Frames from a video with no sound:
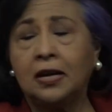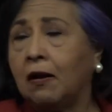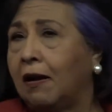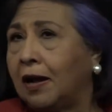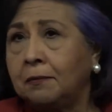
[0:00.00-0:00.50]
Now,
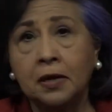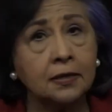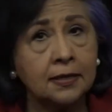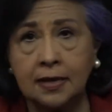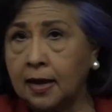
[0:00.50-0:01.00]
I'm
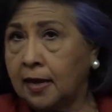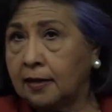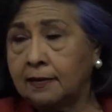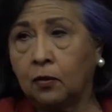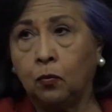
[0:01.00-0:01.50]
not
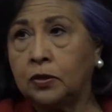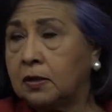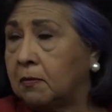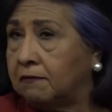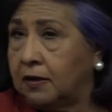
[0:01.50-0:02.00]
saying that we,
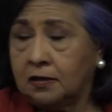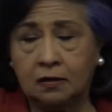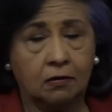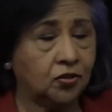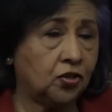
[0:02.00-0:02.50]
some of us
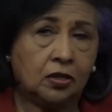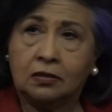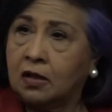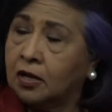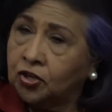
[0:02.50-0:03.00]
are
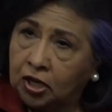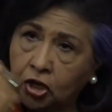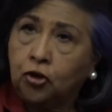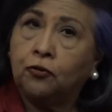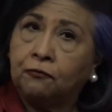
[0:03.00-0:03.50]
just not
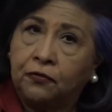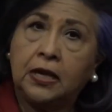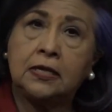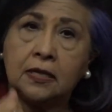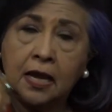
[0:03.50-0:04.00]
in your
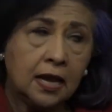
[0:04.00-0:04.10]
face,